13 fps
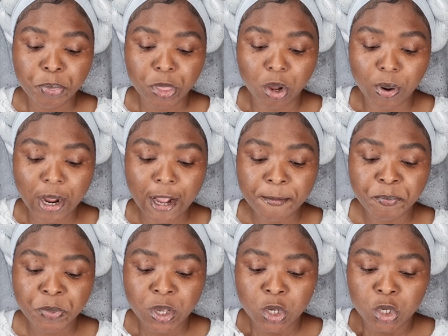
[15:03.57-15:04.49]
All right.
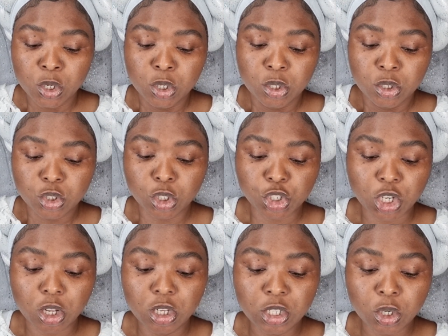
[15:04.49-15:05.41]
So she
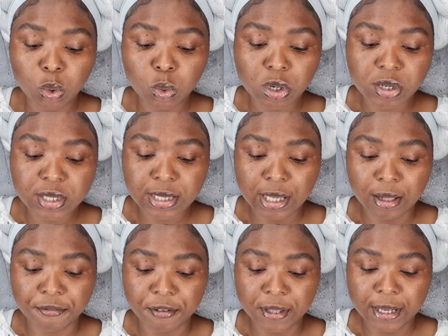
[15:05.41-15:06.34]
concluded
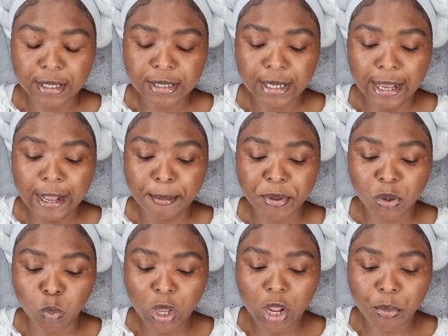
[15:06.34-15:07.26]
herself in it and be
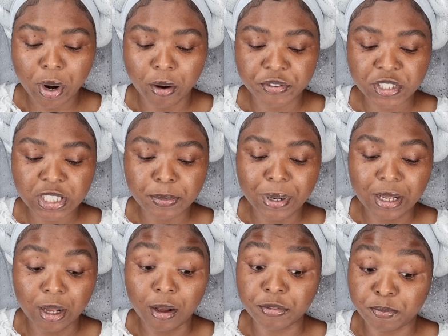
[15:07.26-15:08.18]
wary of,
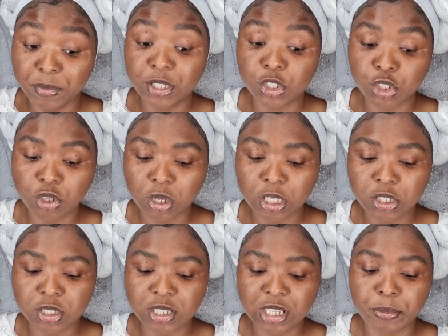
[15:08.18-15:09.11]
of being sucked
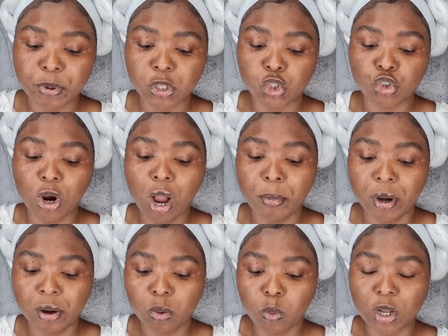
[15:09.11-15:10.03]
into celebrity
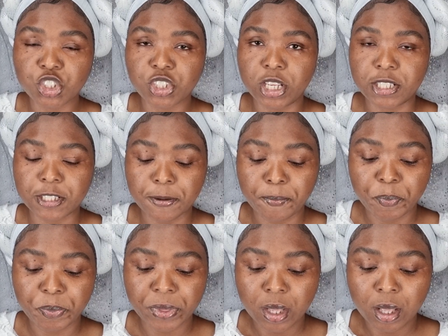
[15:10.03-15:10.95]
drama. Watch this.
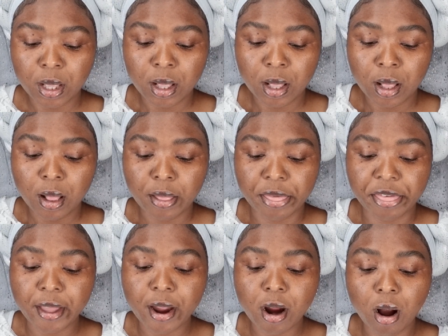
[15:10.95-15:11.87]

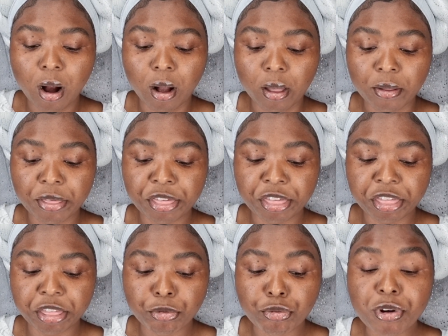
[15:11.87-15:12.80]
There are
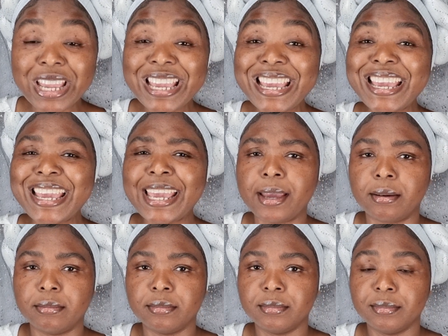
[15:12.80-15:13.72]

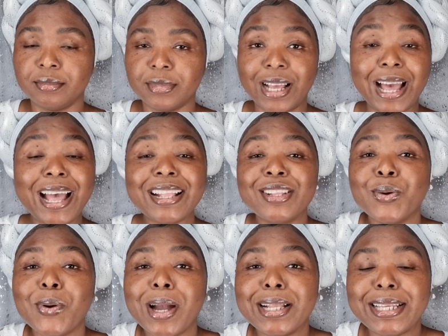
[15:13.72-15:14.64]
three. I had
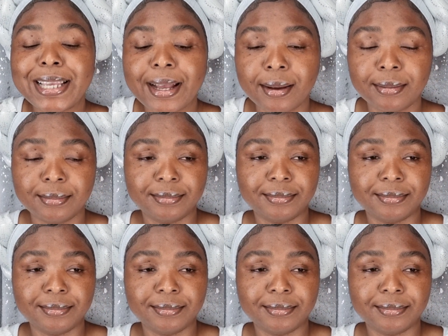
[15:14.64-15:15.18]
no idea.